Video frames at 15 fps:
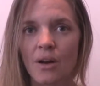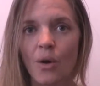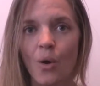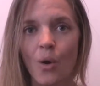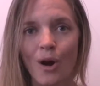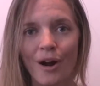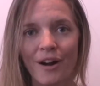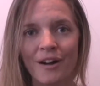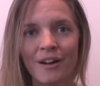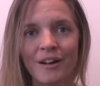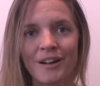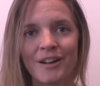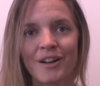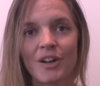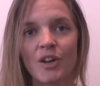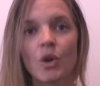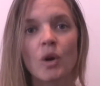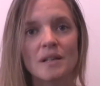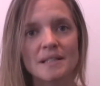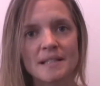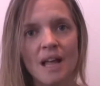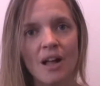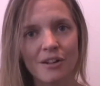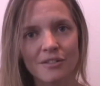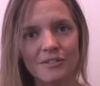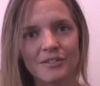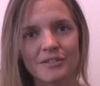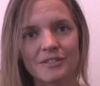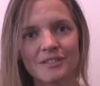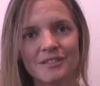or yourself.